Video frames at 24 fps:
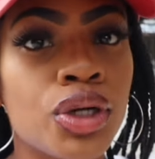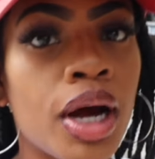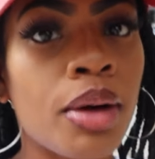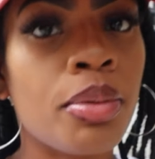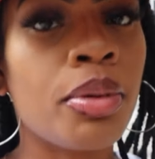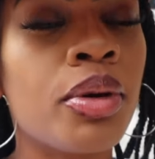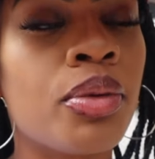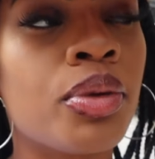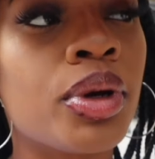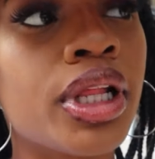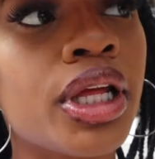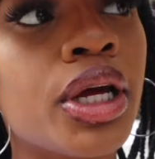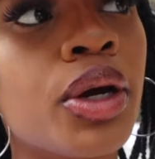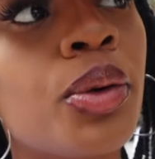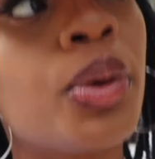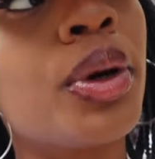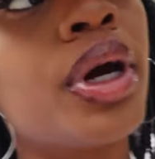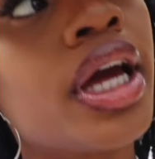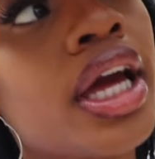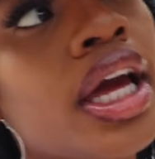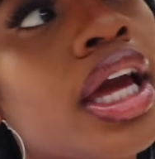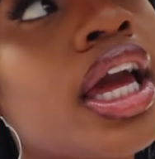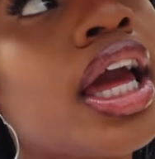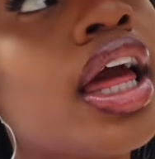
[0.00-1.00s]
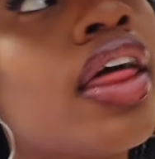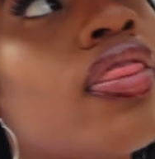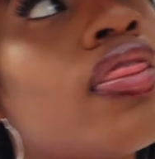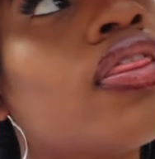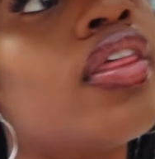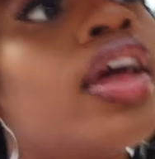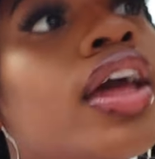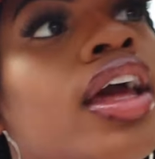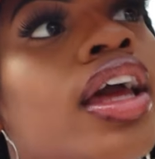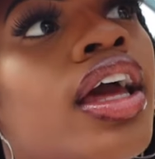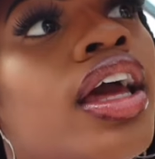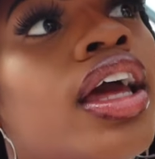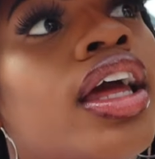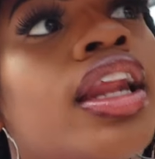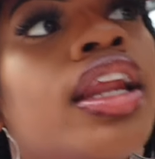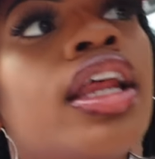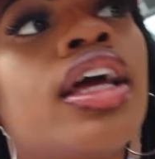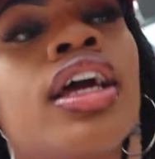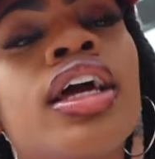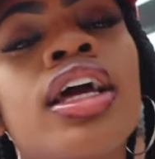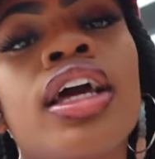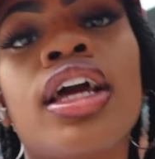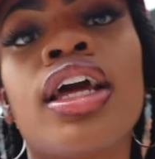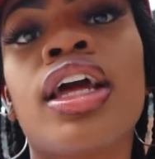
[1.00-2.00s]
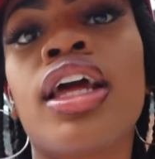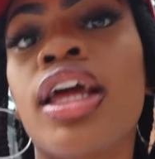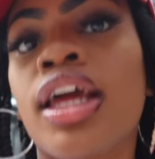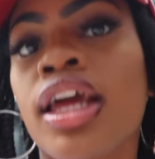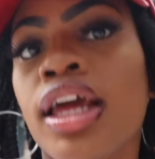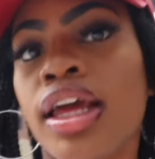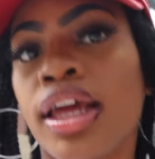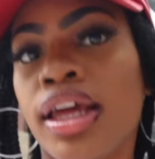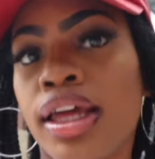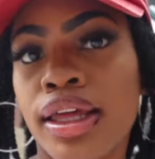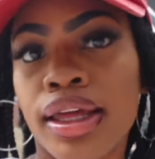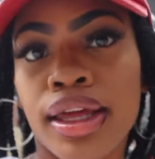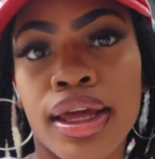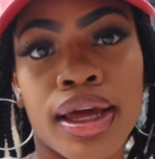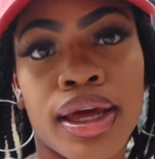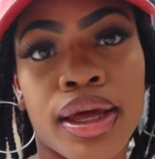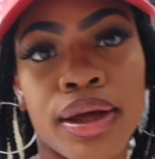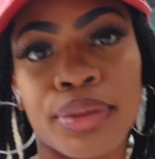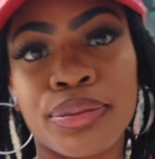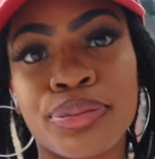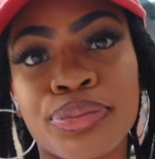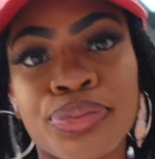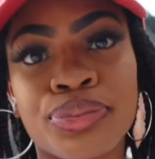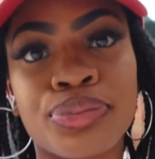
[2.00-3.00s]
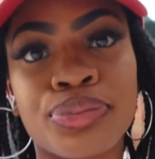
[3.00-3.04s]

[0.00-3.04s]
drop it really quick, and then, yeah.